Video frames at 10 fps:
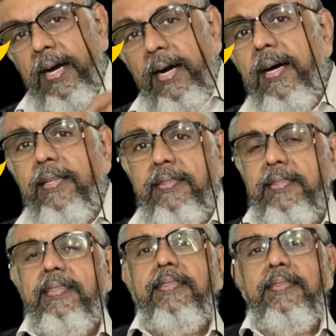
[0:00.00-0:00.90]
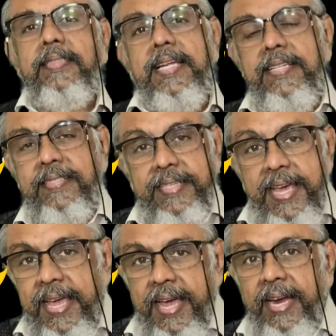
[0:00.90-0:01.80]
earth, there is
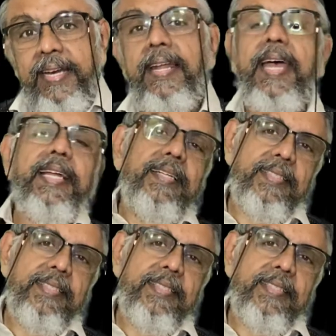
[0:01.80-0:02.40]
day and night